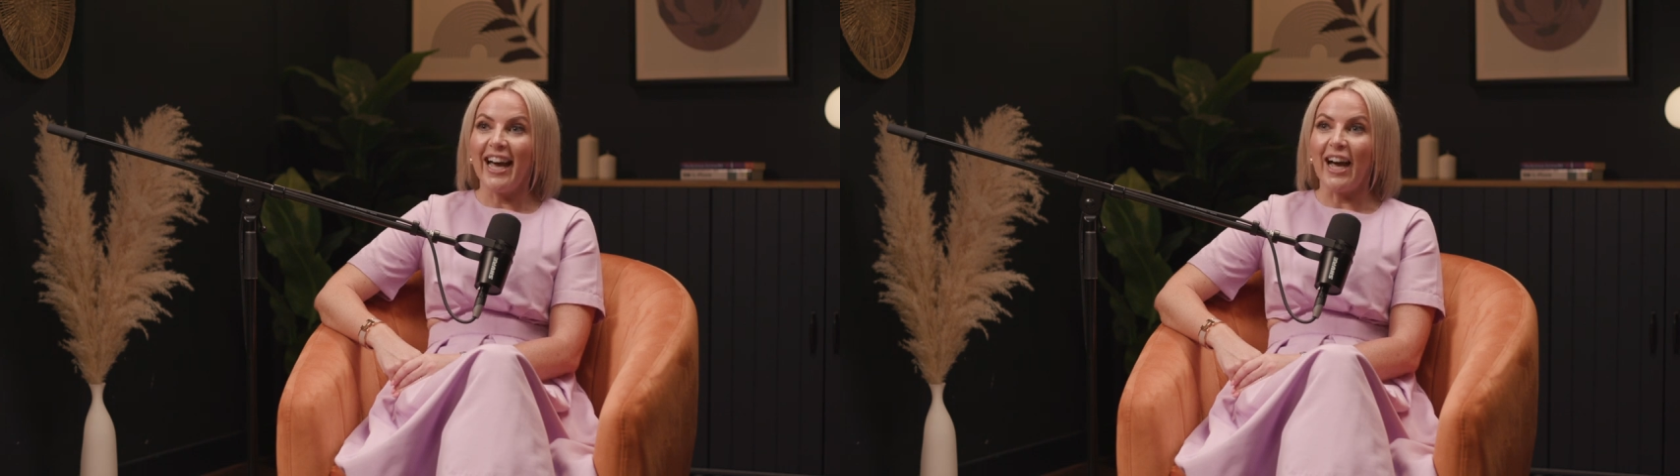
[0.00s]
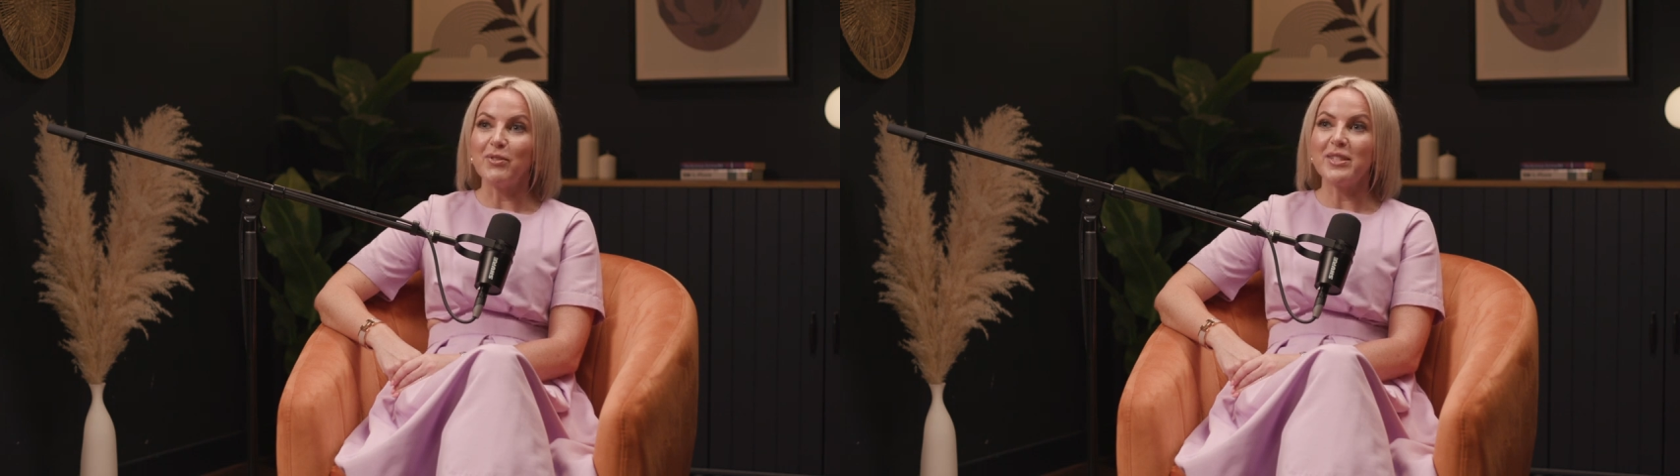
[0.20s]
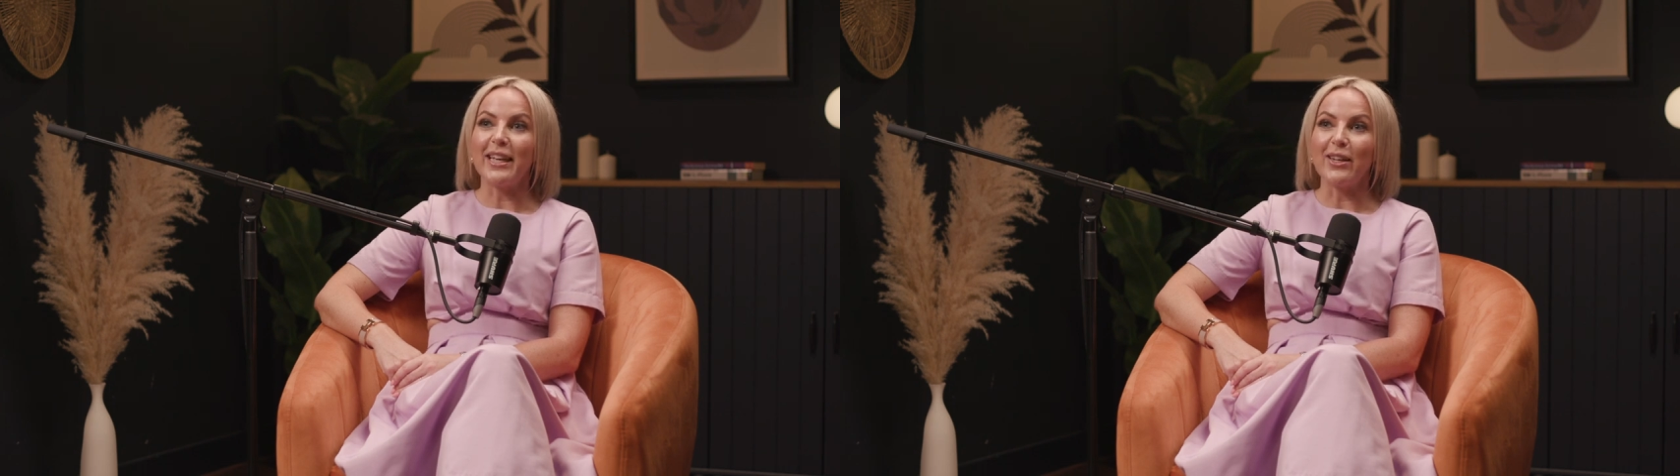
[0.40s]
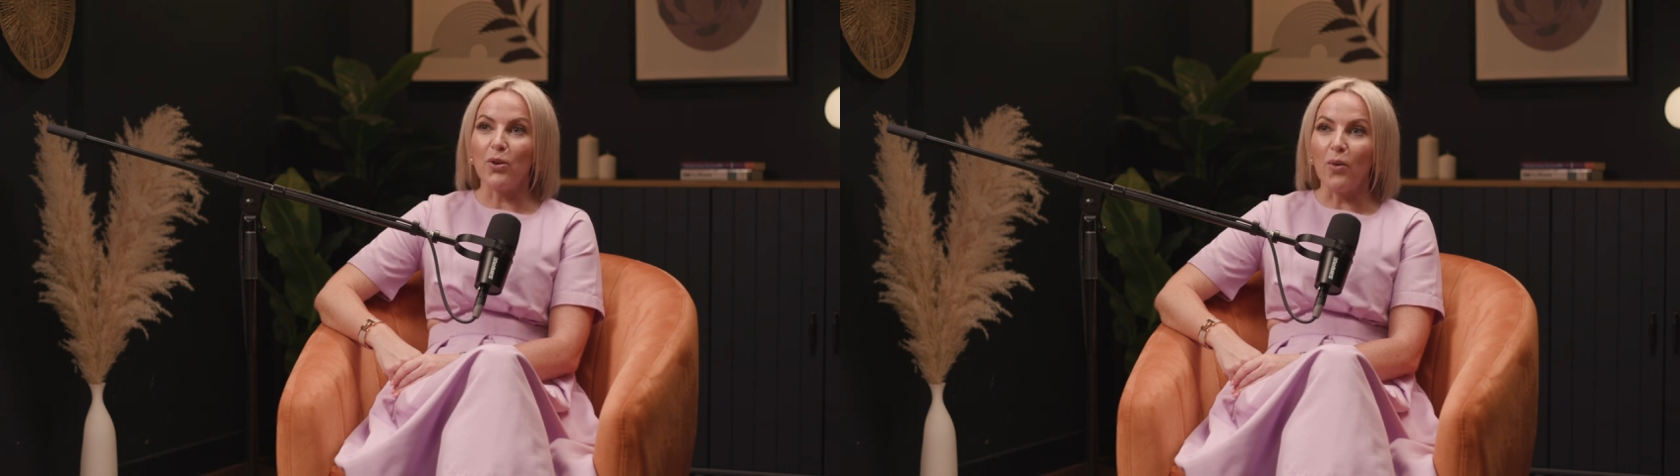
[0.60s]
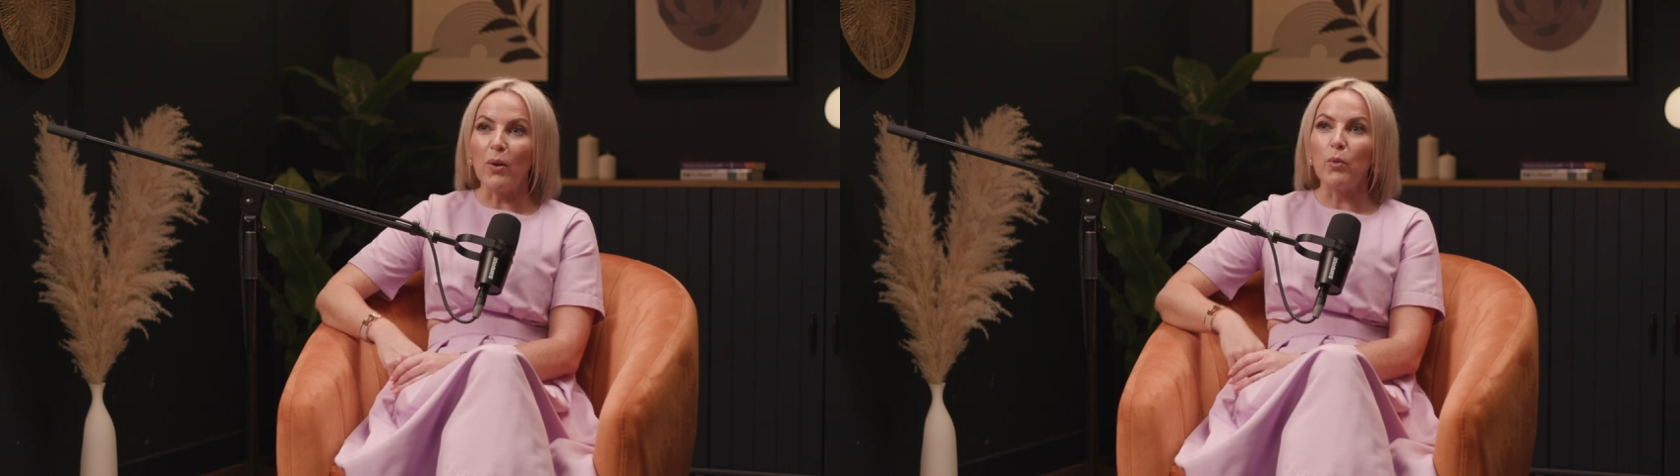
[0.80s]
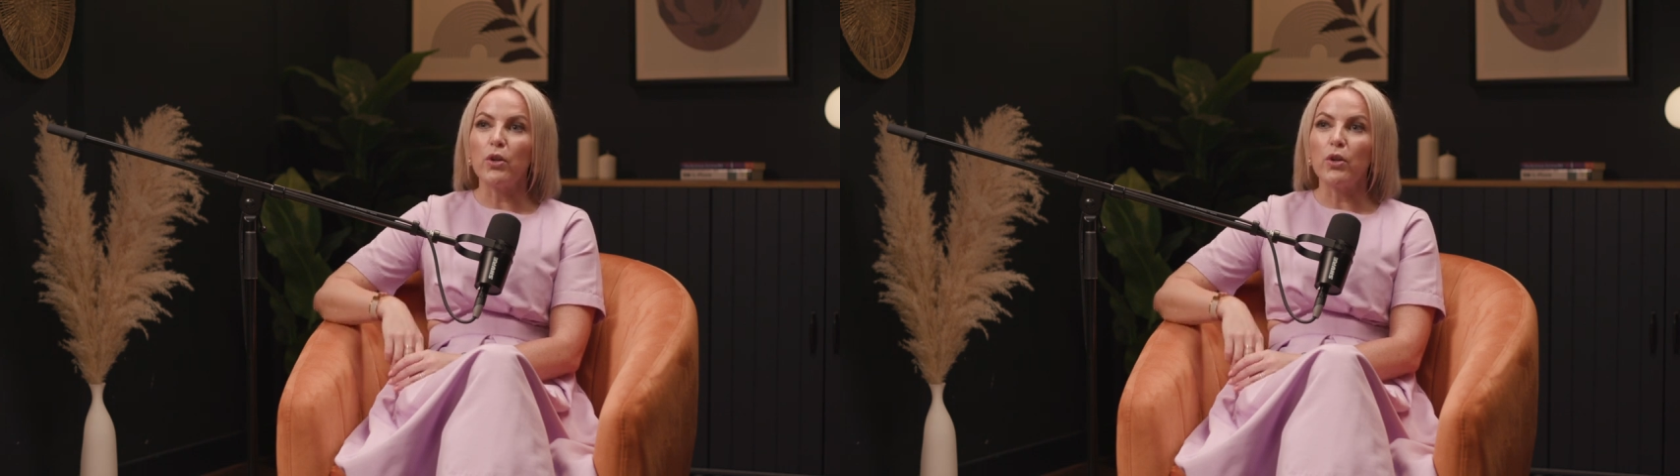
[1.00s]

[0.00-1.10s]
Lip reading: and was like, no, I